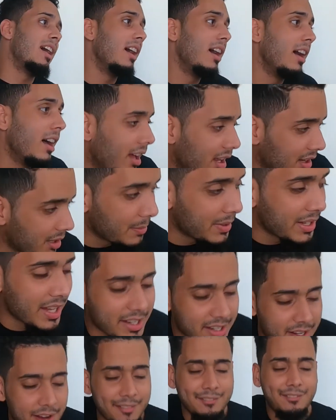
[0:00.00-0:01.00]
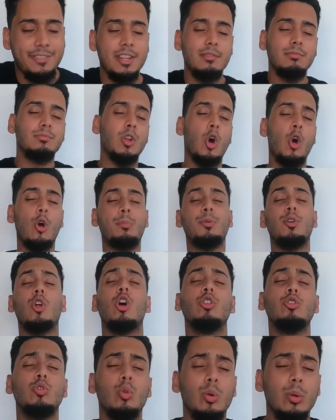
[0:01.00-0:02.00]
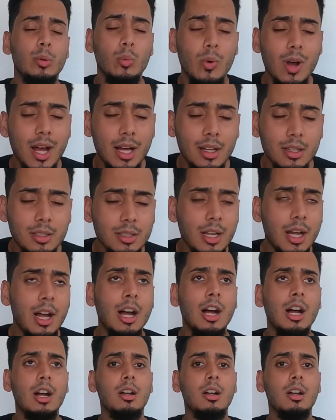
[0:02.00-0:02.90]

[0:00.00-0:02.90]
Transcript: Let me get comfy. Hope you're all doing well.